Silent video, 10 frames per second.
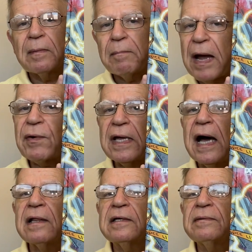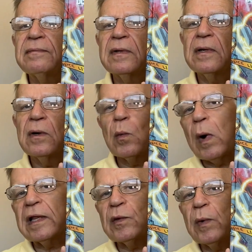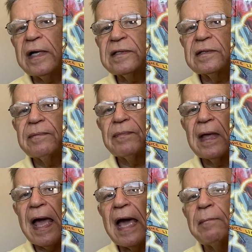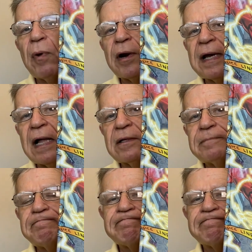Barry Allen, Wally West, and Bart Allen.